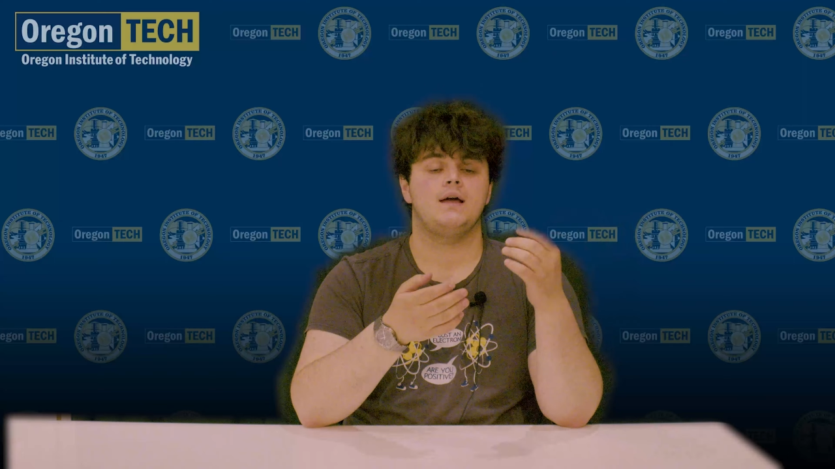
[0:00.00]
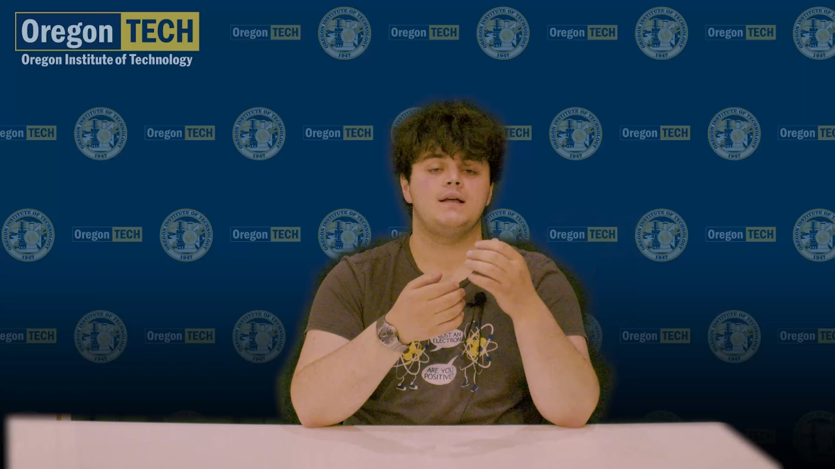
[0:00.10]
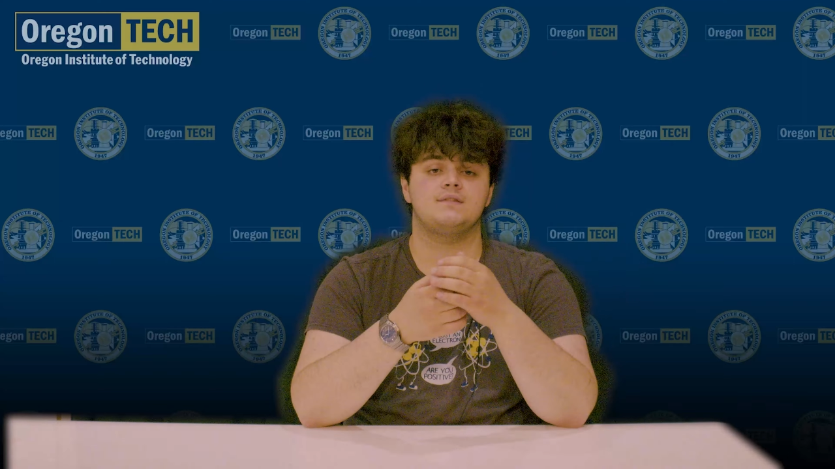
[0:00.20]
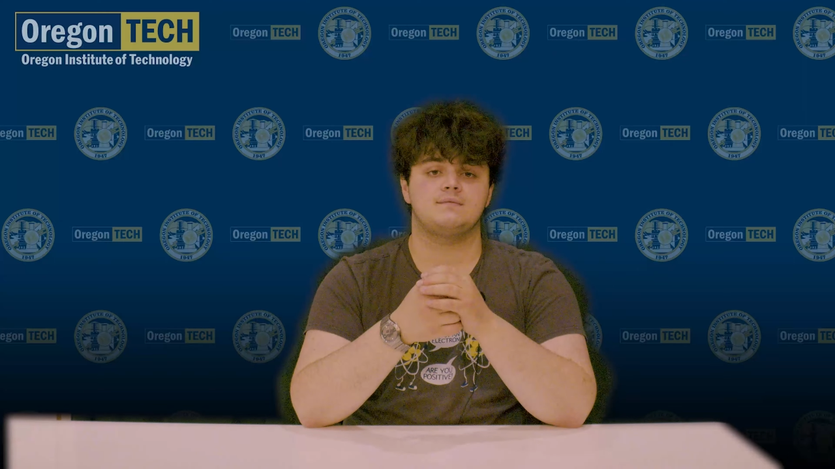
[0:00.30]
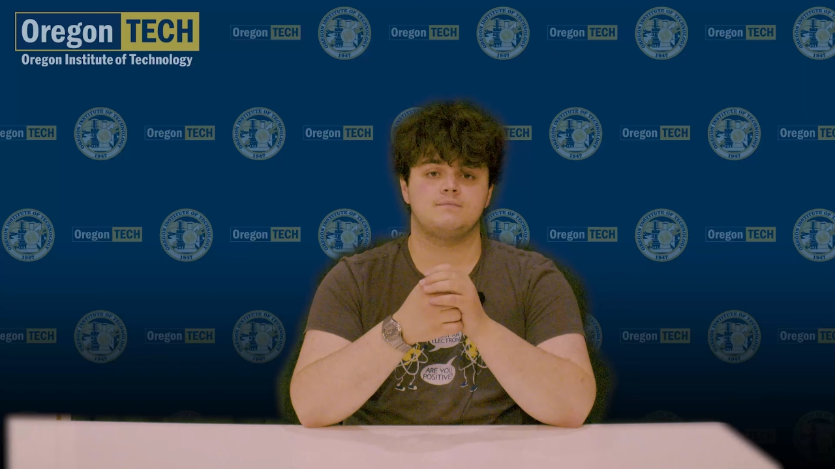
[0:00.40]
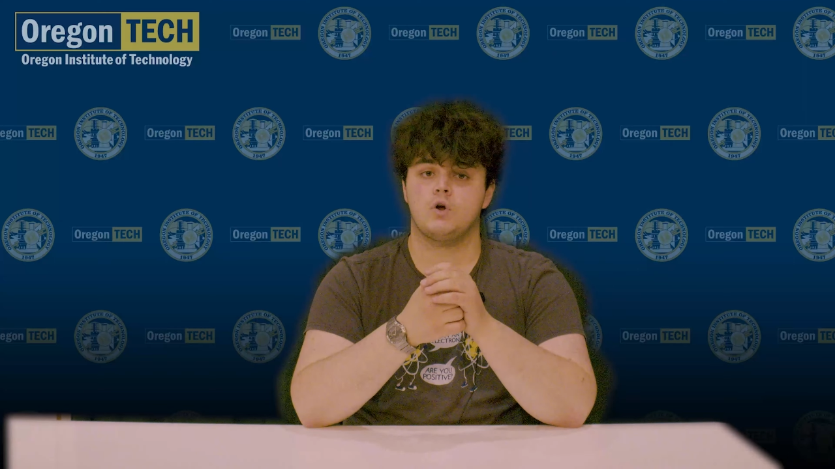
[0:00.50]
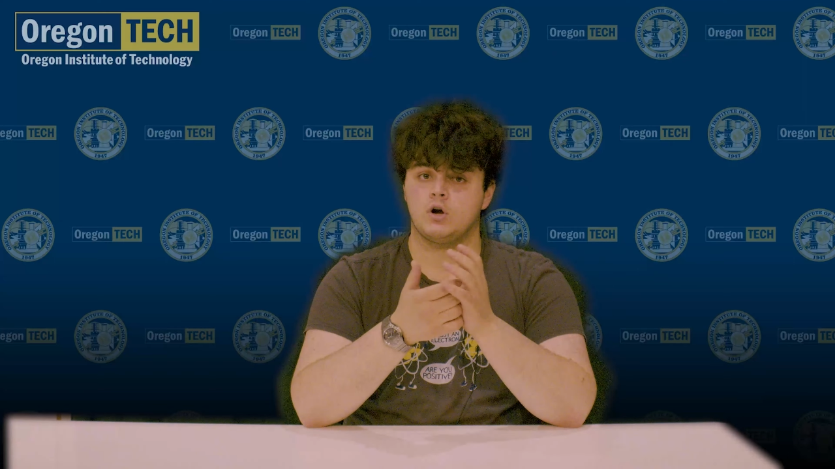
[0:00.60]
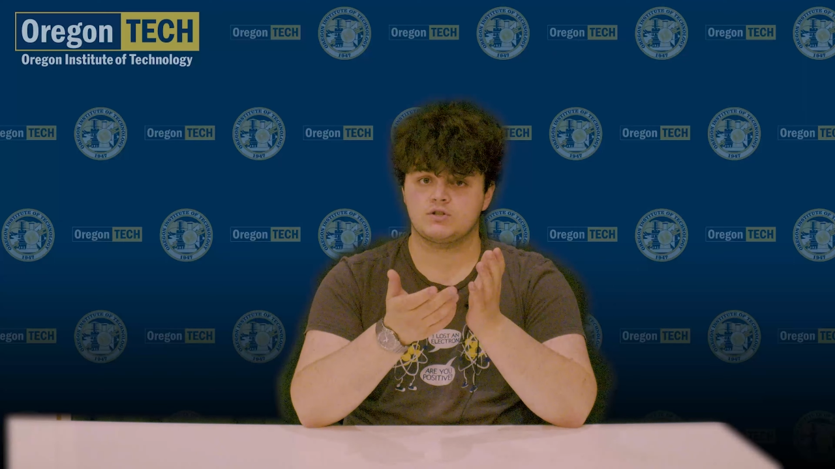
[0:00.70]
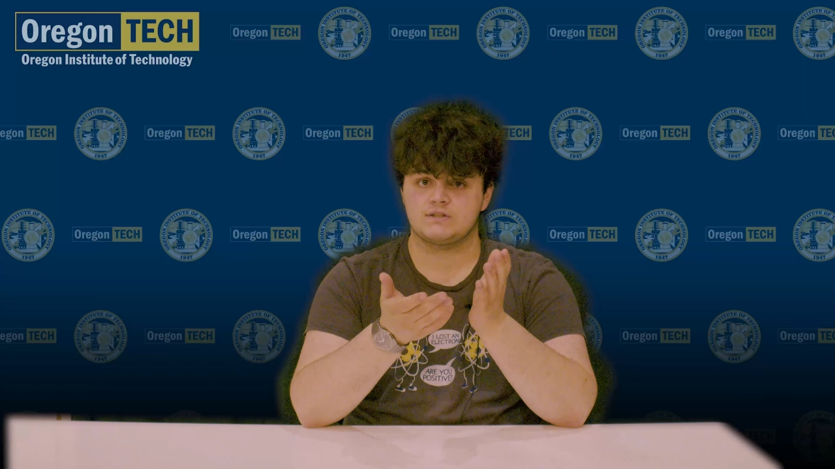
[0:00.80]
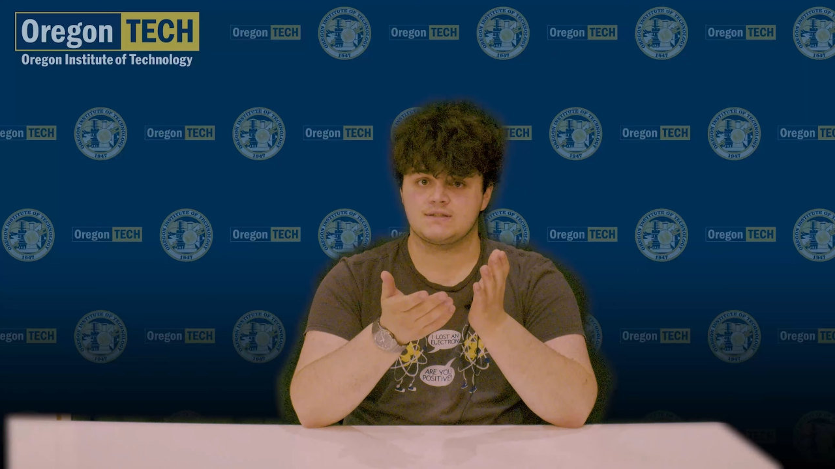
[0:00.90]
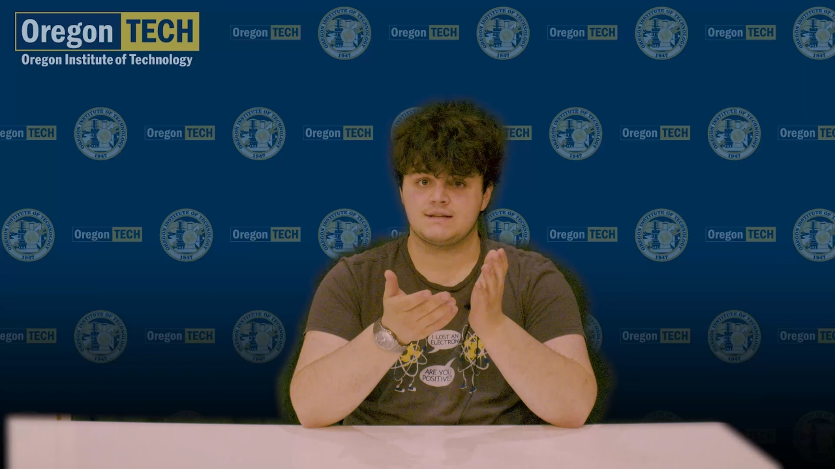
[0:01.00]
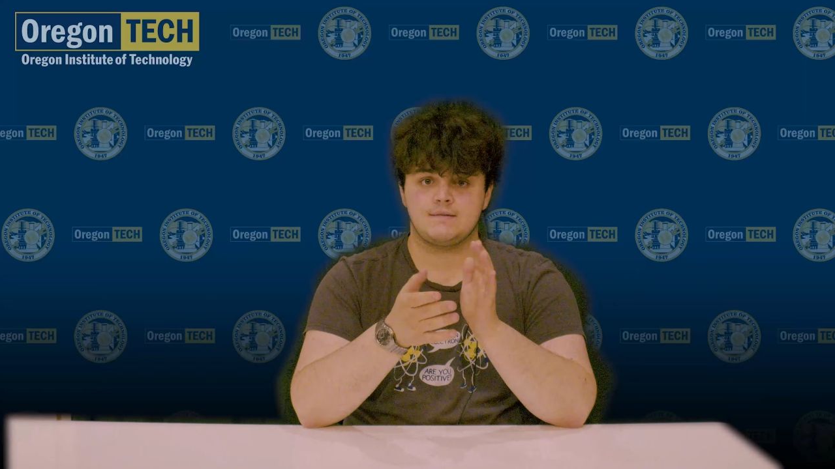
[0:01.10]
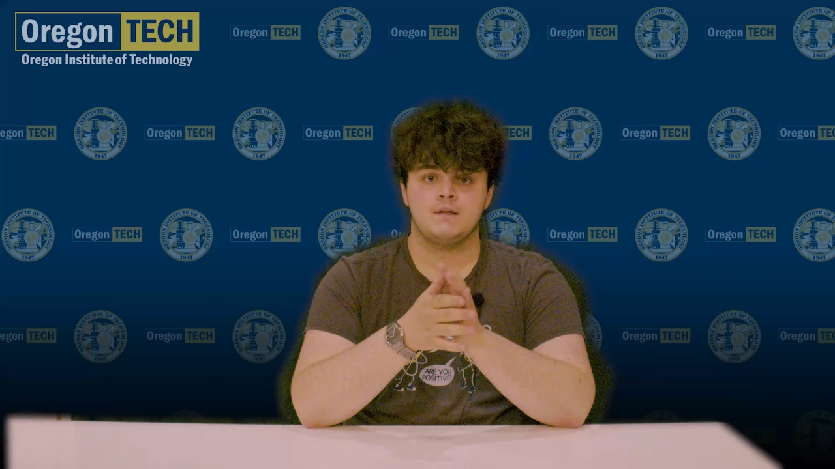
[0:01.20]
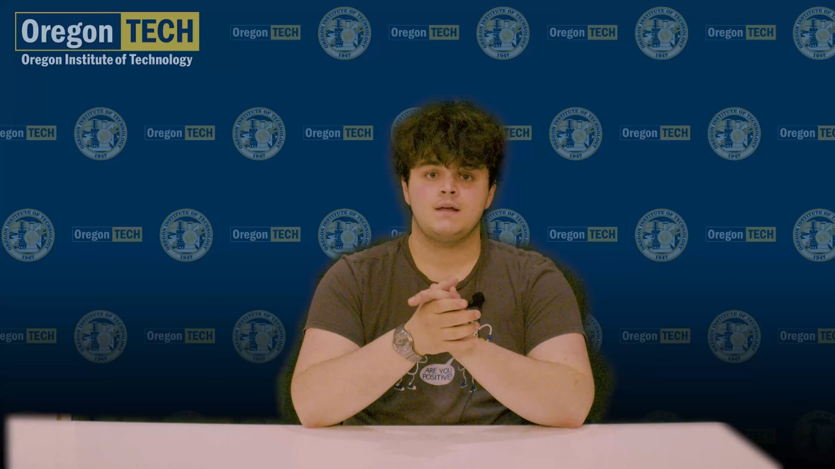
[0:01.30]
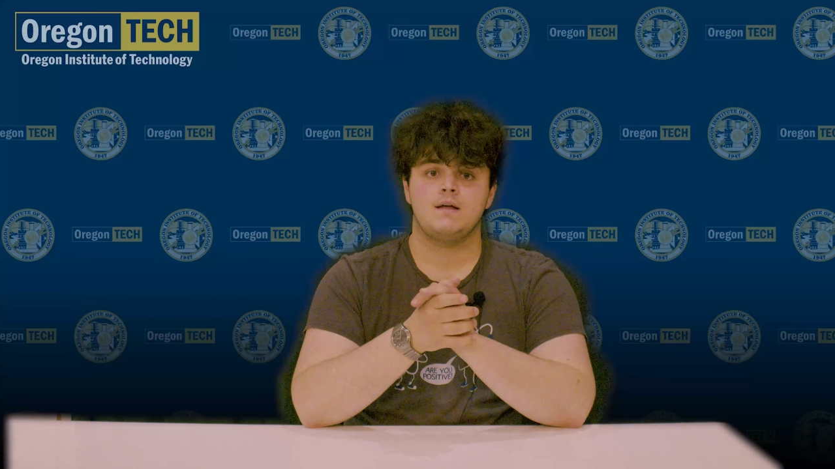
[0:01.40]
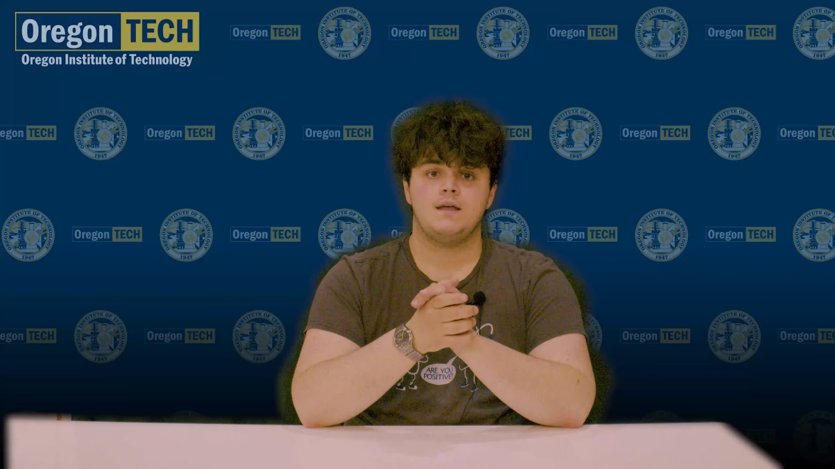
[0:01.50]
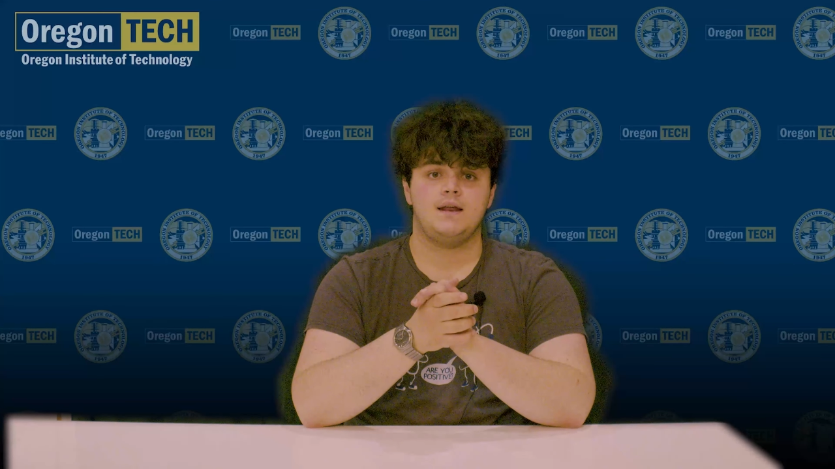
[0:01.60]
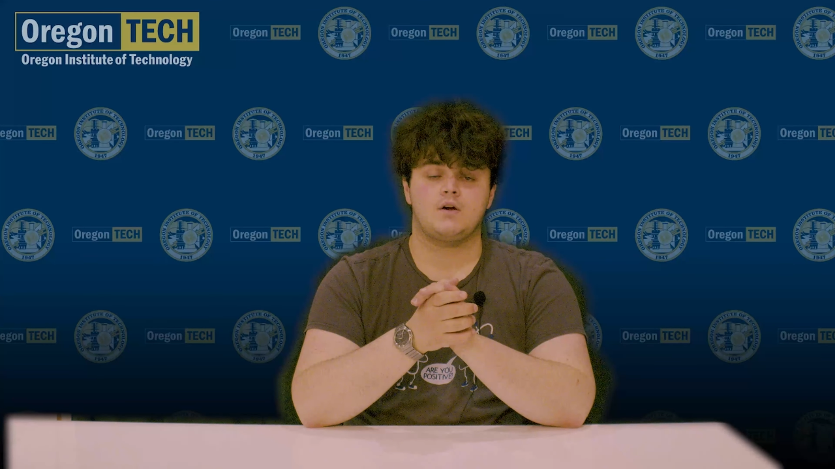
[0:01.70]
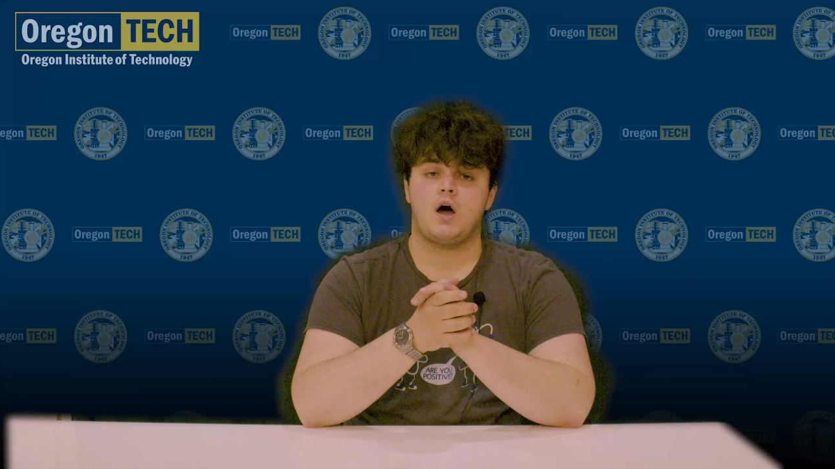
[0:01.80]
It's urgency. It